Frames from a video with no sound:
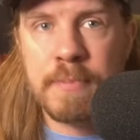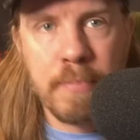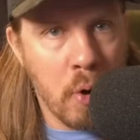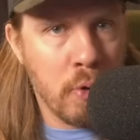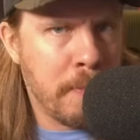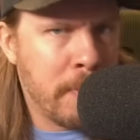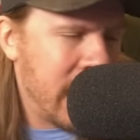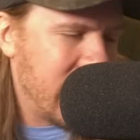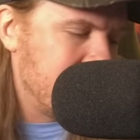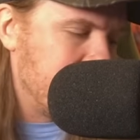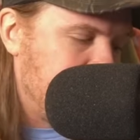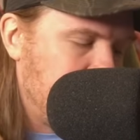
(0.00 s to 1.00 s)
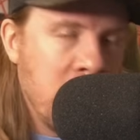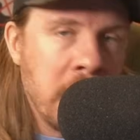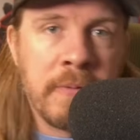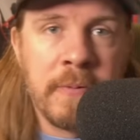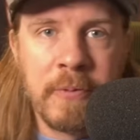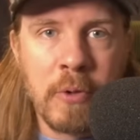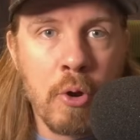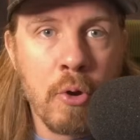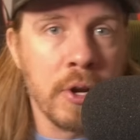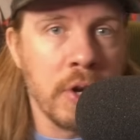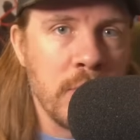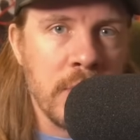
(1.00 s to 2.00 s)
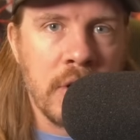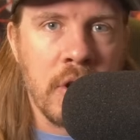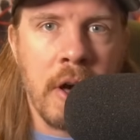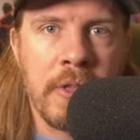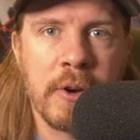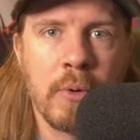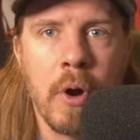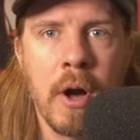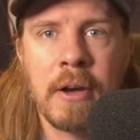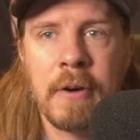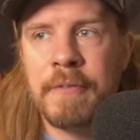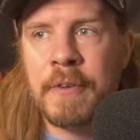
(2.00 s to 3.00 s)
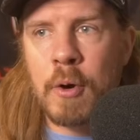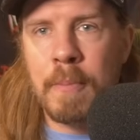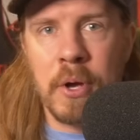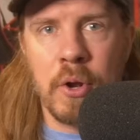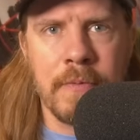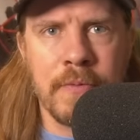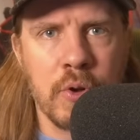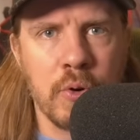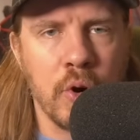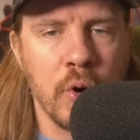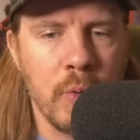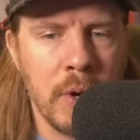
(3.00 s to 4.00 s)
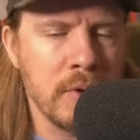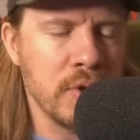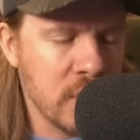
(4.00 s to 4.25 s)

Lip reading: Both bands have flirted with gothic rock a fair bit over their careers,